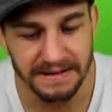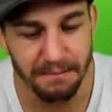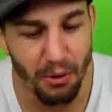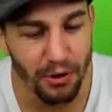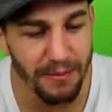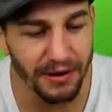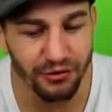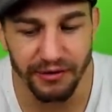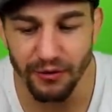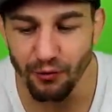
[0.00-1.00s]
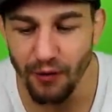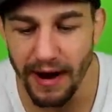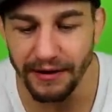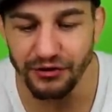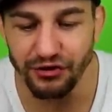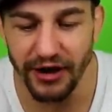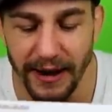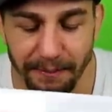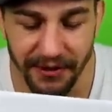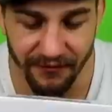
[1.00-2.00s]
It's the Pokemon Trainer Red
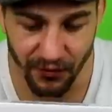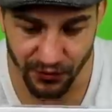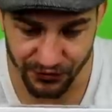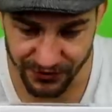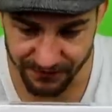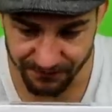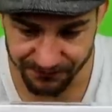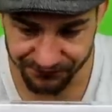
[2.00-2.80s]
Champion version.